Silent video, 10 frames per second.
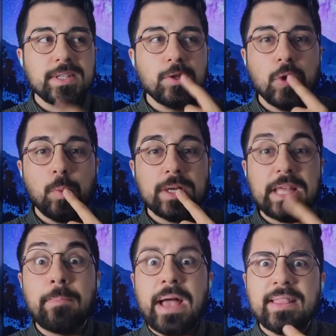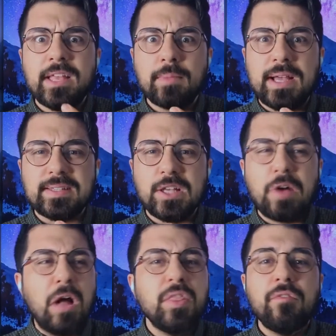you know what, abandon myself.
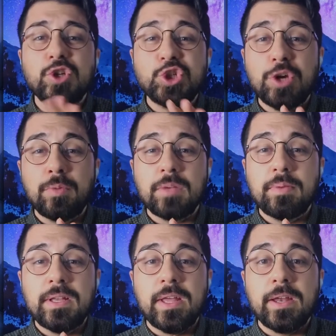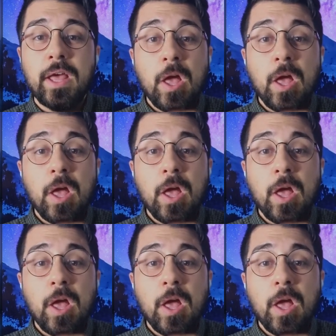I'll never share my opinion.